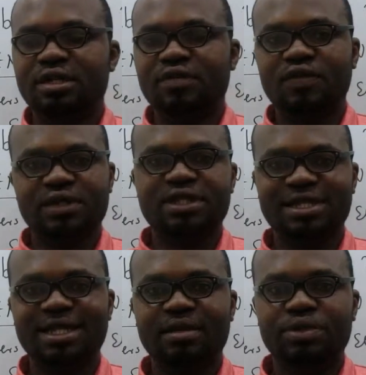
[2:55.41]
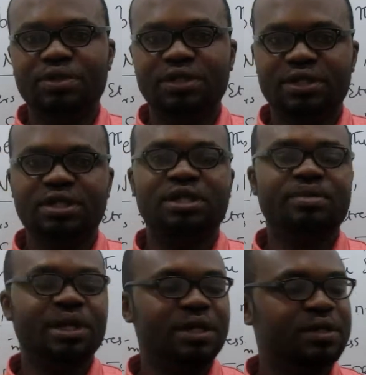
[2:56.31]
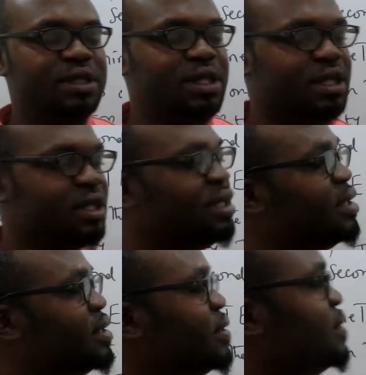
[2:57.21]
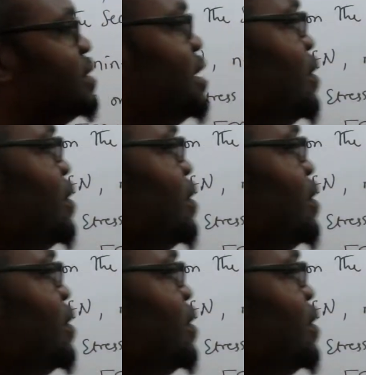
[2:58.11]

what syllable is all about. So today